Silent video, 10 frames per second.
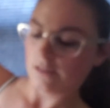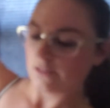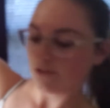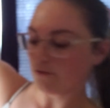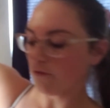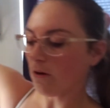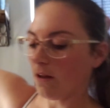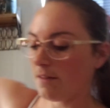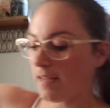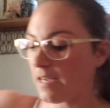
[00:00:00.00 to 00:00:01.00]
So for
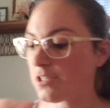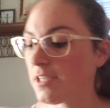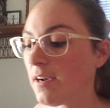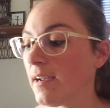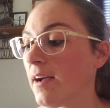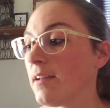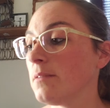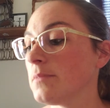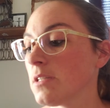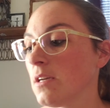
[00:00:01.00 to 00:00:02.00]
all the cash and carry
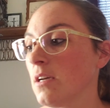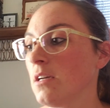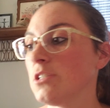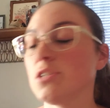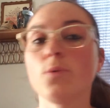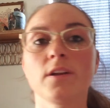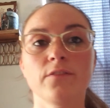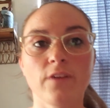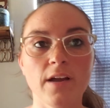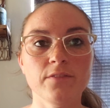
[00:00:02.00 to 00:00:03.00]
items, she wanted
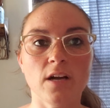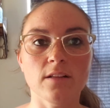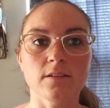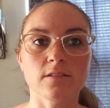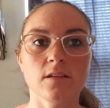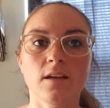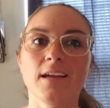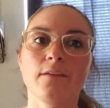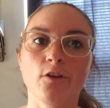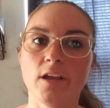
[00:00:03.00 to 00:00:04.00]
$5. I
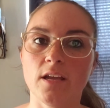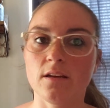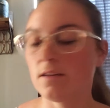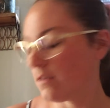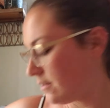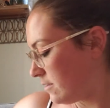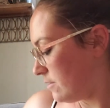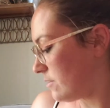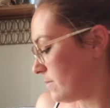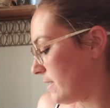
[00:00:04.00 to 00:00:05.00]
gave her $8.
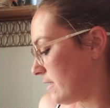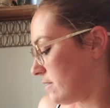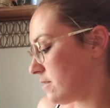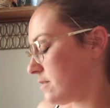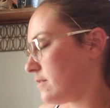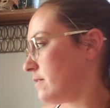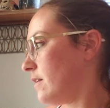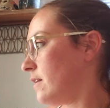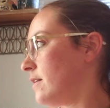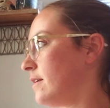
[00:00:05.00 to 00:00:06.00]
Just because,
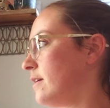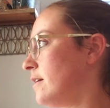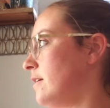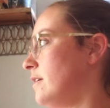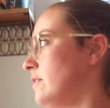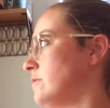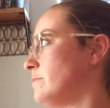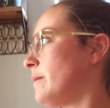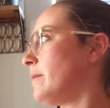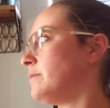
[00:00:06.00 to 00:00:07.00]
you know, it's
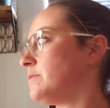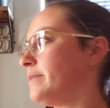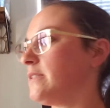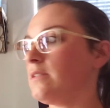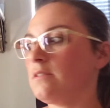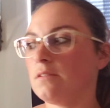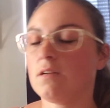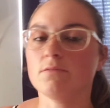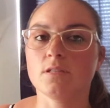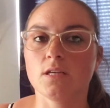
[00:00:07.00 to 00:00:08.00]
my mom's business. And I
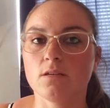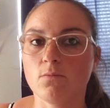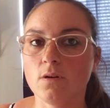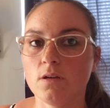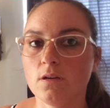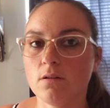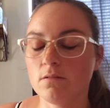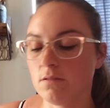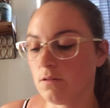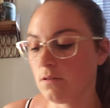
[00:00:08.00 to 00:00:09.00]
was like, well.